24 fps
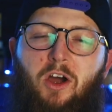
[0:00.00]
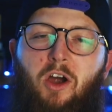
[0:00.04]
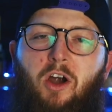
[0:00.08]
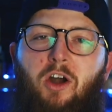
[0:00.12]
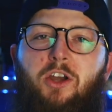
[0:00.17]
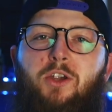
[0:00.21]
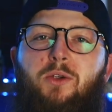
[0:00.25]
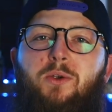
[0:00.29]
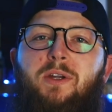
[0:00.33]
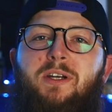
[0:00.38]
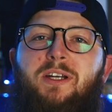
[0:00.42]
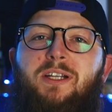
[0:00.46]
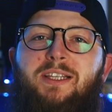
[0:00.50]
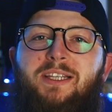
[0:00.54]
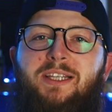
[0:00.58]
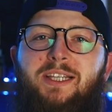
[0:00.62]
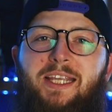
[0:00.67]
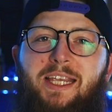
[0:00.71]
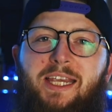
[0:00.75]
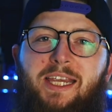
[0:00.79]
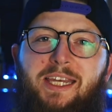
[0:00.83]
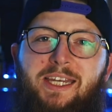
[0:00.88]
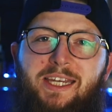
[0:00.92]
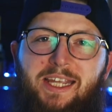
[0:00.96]
Are you going to
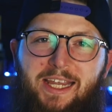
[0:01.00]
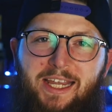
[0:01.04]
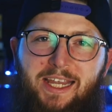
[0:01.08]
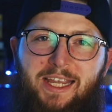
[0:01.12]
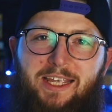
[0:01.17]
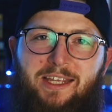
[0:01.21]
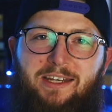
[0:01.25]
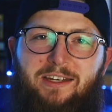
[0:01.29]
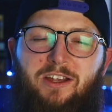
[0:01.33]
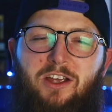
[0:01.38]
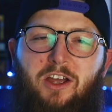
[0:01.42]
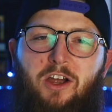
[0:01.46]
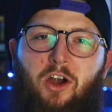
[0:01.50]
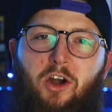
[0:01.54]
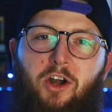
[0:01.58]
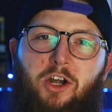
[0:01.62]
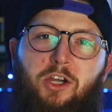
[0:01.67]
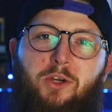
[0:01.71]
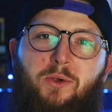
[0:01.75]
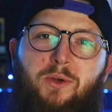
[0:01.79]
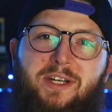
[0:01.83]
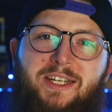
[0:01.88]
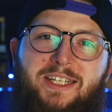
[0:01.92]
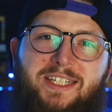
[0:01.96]
lean in? Are
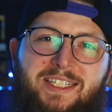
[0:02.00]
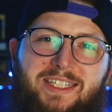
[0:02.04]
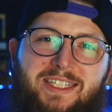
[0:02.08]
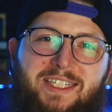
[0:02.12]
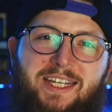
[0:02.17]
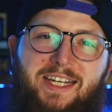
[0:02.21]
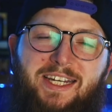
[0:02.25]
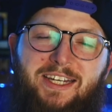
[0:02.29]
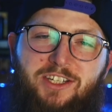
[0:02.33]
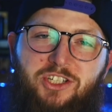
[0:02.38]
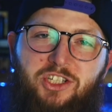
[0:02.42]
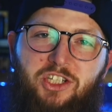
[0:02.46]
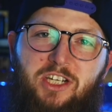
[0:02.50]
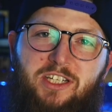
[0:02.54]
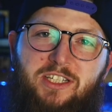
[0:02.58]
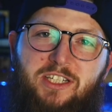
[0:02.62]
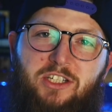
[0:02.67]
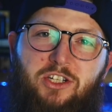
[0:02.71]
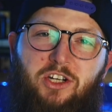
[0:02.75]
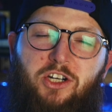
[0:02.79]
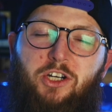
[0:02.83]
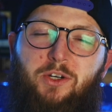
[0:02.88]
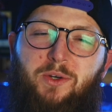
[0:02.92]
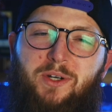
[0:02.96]
you going to seek
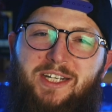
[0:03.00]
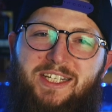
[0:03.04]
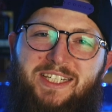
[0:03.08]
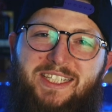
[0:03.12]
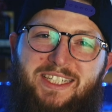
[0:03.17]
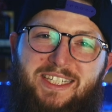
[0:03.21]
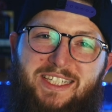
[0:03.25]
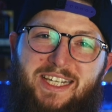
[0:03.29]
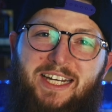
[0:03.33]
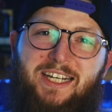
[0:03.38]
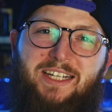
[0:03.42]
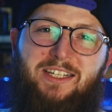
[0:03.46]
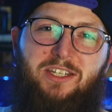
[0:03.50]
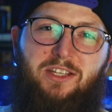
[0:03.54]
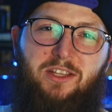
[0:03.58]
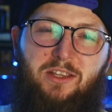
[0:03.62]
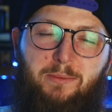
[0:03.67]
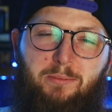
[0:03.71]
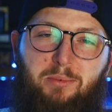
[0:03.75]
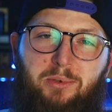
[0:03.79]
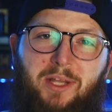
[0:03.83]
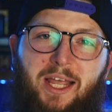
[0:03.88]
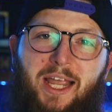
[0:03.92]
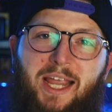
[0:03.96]
Jesus? Are you going to stick to
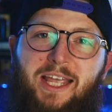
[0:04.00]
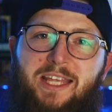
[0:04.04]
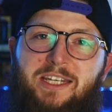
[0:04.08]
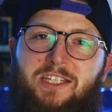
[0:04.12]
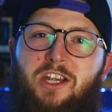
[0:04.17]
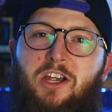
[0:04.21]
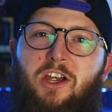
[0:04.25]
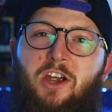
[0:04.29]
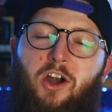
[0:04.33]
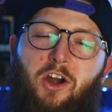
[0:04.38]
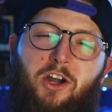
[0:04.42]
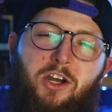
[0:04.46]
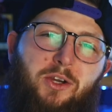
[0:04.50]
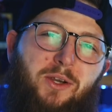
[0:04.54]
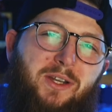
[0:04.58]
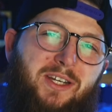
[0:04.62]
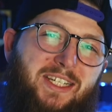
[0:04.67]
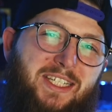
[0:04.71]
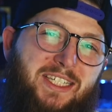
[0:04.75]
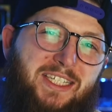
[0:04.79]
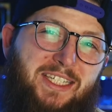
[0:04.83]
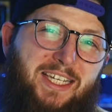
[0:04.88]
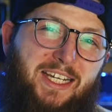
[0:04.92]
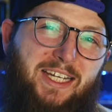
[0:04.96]
the plans? Are you going
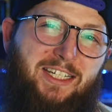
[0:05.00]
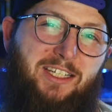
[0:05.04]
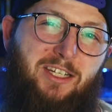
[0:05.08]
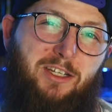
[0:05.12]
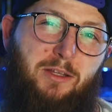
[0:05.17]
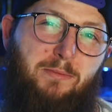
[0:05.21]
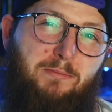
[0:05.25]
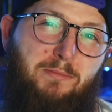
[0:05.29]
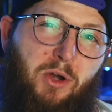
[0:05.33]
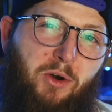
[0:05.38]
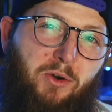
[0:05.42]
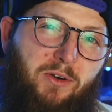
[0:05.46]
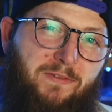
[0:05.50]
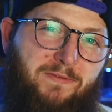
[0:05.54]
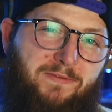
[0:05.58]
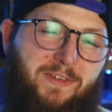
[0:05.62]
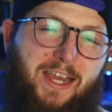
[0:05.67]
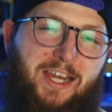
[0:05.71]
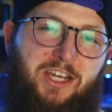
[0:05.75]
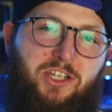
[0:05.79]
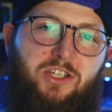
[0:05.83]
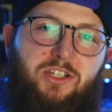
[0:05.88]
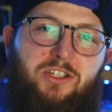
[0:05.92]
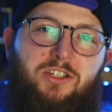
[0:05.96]
to stick to the
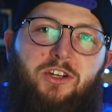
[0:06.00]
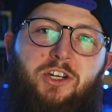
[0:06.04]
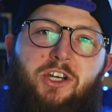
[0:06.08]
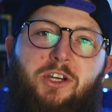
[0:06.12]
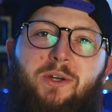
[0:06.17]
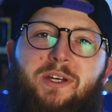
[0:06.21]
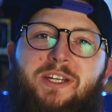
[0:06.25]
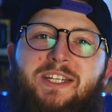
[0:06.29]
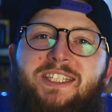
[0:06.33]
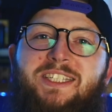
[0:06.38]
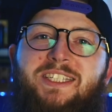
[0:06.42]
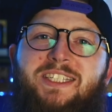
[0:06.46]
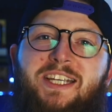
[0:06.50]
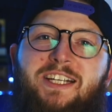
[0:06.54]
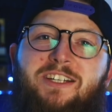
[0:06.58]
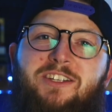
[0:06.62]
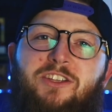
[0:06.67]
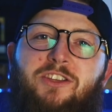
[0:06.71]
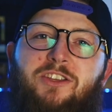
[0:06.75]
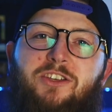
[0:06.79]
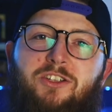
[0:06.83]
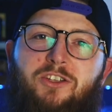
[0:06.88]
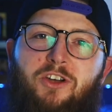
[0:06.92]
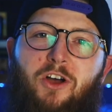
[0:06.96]
motivations? Are you going to stick
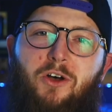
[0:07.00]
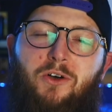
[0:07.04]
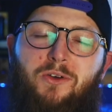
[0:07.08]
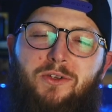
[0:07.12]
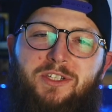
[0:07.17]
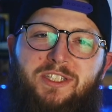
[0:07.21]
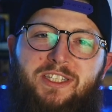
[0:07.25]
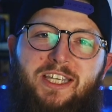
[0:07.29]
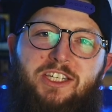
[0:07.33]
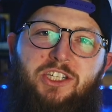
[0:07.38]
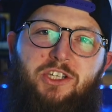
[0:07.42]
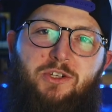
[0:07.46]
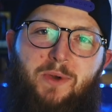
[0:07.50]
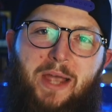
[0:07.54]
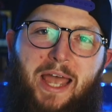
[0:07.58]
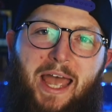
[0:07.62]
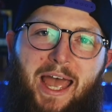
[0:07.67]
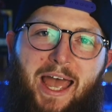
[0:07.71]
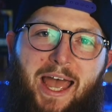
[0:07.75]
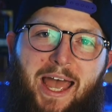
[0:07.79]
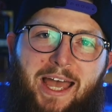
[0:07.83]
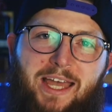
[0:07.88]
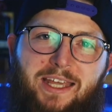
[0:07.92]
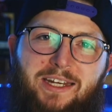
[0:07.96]
to the goals that you
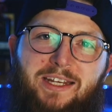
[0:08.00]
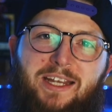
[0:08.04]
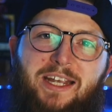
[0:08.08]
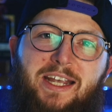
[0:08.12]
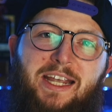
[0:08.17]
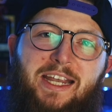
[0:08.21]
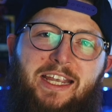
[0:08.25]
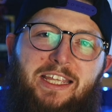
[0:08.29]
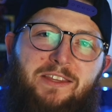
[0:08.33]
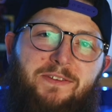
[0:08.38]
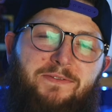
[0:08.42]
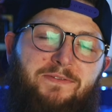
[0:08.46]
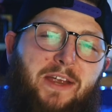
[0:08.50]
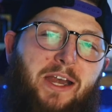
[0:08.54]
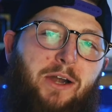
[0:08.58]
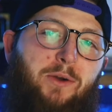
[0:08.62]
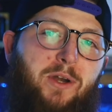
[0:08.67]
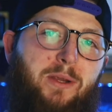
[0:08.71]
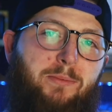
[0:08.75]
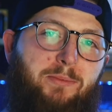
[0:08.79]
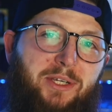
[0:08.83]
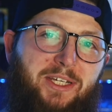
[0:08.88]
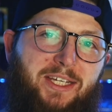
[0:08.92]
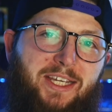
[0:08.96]
had in the
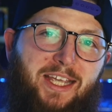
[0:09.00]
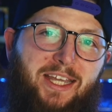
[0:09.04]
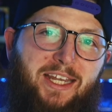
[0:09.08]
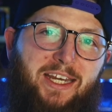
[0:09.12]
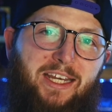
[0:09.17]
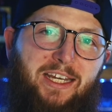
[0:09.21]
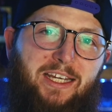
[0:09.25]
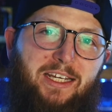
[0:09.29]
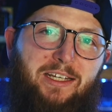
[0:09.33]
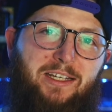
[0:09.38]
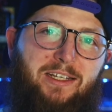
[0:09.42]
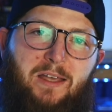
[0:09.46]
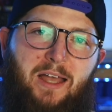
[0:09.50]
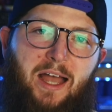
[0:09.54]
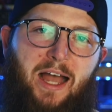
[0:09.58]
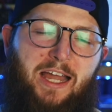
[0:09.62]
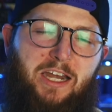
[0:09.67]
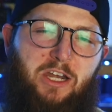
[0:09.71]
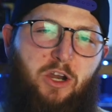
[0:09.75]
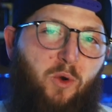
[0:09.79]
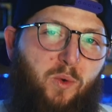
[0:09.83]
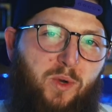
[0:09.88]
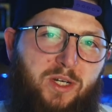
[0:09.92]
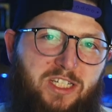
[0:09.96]
very beginning?
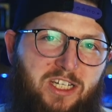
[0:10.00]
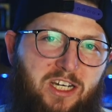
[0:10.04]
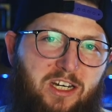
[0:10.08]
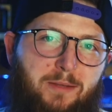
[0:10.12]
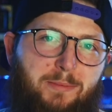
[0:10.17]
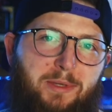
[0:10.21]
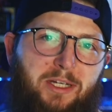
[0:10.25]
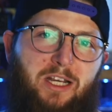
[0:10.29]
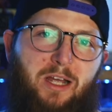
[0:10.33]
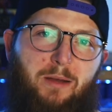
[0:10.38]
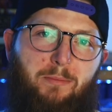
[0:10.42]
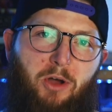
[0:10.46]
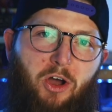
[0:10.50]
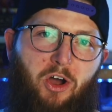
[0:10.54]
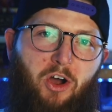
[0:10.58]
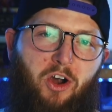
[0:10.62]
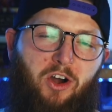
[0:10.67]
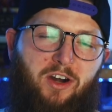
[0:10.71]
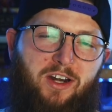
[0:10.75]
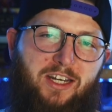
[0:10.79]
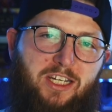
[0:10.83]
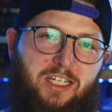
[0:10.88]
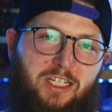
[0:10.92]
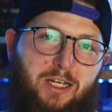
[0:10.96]
I know it's going to become
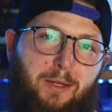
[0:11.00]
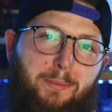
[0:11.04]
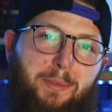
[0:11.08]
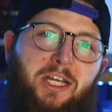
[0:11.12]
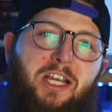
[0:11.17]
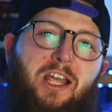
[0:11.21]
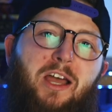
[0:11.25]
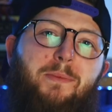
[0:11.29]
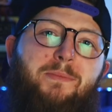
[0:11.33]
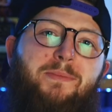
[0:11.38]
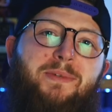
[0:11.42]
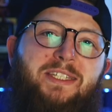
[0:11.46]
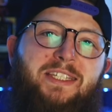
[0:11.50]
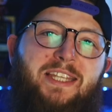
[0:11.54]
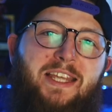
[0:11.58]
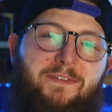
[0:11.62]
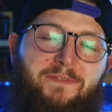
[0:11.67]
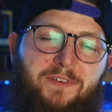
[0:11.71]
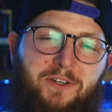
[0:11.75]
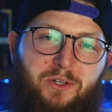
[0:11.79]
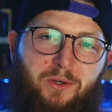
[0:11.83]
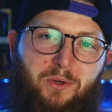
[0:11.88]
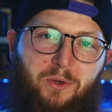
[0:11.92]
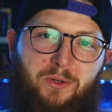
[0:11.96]
hard and it's going to become
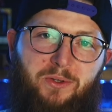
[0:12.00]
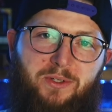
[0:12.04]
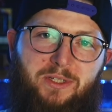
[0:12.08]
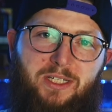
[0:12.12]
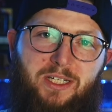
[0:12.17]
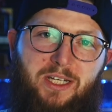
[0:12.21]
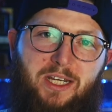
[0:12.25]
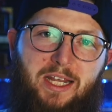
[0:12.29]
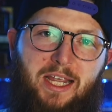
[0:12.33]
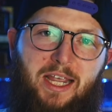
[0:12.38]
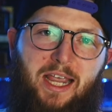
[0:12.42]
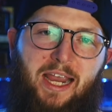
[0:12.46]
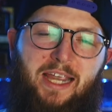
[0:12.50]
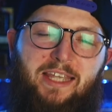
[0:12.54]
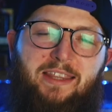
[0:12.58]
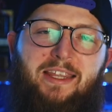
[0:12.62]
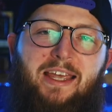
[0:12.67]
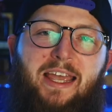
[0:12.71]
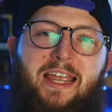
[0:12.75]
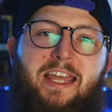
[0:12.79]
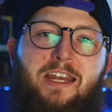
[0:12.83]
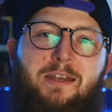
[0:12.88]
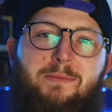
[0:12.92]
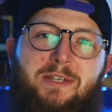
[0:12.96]
difficult, and
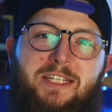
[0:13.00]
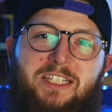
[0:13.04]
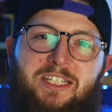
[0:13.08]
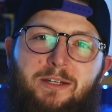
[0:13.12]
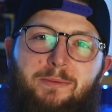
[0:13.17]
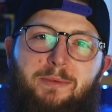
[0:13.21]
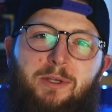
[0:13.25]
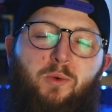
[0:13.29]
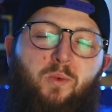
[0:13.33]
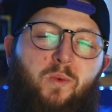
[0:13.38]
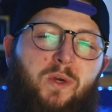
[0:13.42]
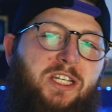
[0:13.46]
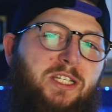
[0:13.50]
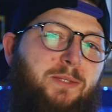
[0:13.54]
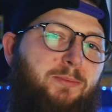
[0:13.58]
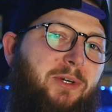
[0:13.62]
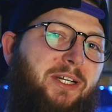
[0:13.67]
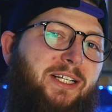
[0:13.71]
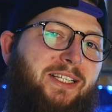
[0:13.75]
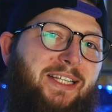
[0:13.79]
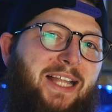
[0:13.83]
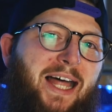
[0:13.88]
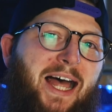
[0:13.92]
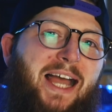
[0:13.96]
the enemy is going to be
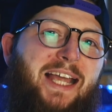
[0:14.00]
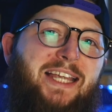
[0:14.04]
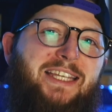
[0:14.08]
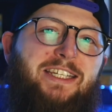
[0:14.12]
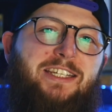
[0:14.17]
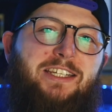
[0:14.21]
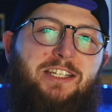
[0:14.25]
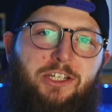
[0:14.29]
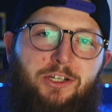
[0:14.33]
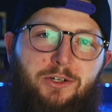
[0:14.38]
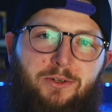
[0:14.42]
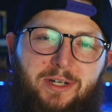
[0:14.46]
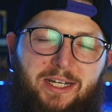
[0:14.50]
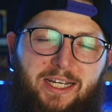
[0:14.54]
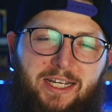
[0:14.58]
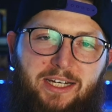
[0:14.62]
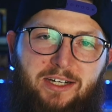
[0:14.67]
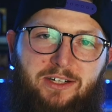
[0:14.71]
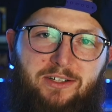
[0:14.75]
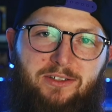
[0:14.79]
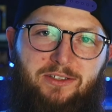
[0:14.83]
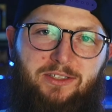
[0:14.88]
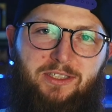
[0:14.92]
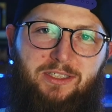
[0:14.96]
whispering lies into your
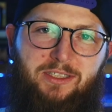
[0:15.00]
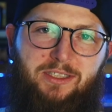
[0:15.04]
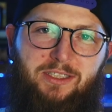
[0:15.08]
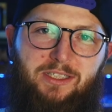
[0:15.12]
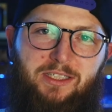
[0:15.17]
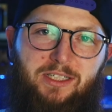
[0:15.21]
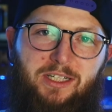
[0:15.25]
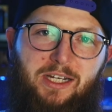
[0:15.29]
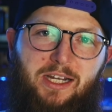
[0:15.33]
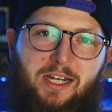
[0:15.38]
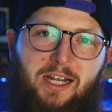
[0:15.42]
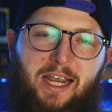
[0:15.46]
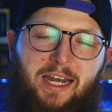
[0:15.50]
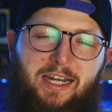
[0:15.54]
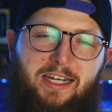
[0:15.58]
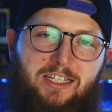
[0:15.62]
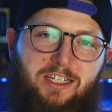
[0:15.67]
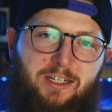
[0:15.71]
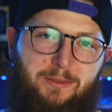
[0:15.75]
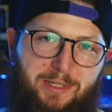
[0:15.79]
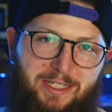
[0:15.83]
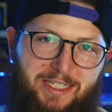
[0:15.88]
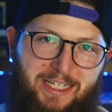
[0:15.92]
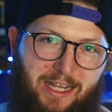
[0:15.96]
ears. And
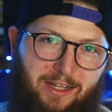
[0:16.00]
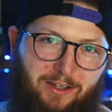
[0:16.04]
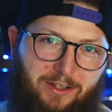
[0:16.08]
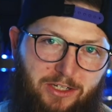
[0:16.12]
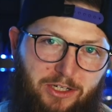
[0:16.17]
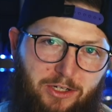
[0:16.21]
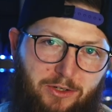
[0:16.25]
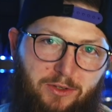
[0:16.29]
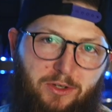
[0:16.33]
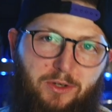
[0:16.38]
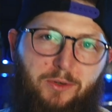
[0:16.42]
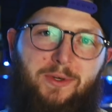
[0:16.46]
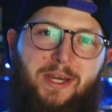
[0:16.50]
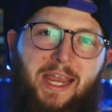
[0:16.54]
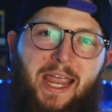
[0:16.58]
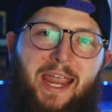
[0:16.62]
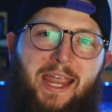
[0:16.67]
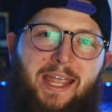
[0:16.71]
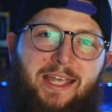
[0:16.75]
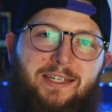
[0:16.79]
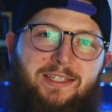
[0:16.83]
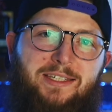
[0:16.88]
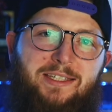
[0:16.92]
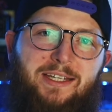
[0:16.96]
he's going to be telling you you
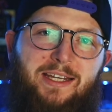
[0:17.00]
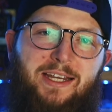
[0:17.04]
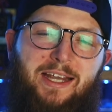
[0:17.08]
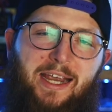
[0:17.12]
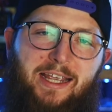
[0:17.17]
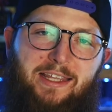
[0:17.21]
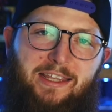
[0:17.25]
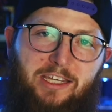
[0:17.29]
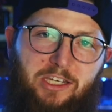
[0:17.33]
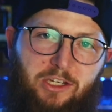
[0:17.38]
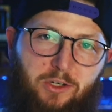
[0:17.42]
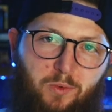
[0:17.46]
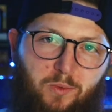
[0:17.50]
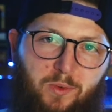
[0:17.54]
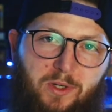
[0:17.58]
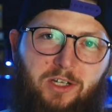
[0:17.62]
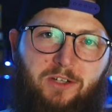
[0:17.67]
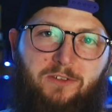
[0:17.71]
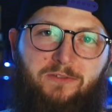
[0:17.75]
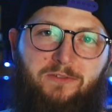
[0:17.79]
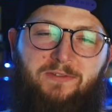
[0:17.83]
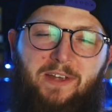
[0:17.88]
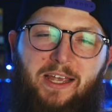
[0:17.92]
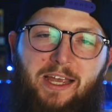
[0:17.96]
can't, and that you
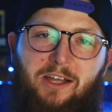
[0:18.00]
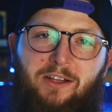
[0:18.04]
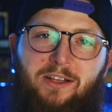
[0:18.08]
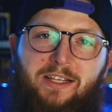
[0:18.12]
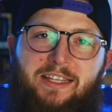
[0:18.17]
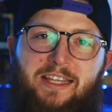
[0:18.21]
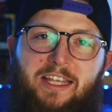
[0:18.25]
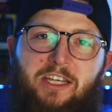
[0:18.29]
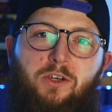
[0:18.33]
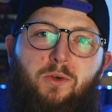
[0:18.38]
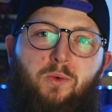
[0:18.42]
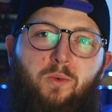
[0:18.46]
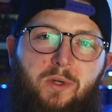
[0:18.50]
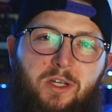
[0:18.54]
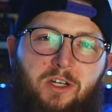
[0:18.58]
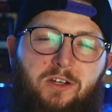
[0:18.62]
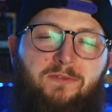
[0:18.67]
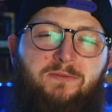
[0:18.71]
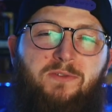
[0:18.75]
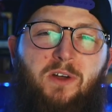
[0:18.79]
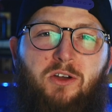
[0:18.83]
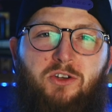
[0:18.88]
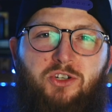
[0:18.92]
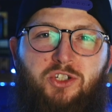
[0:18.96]
will fail, and that you will
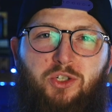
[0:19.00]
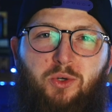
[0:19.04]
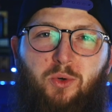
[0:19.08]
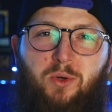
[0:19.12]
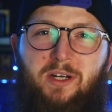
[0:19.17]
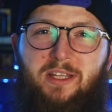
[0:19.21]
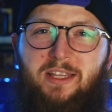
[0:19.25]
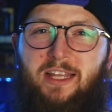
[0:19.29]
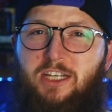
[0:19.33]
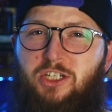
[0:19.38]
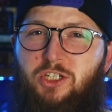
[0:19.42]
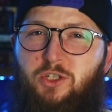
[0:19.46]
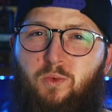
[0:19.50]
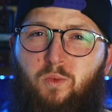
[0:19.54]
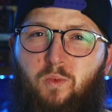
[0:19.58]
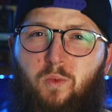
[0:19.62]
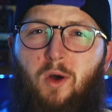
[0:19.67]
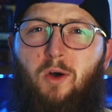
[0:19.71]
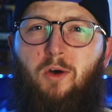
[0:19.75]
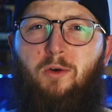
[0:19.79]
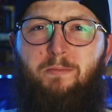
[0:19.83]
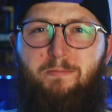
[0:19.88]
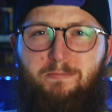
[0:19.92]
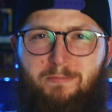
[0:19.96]
fall short, and that you
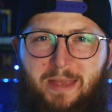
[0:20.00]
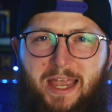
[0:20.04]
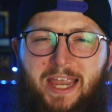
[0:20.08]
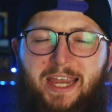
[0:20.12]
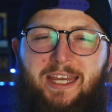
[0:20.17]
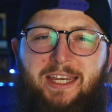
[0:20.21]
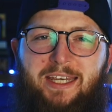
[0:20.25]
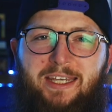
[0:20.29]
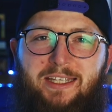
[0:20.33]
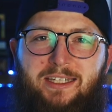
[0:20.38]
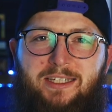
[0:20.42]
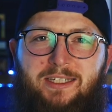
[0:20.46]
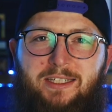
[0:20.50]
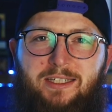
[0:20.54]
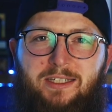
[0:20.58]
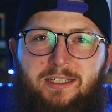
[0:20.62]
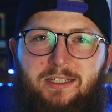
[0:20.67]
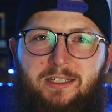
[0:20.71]
won't make it.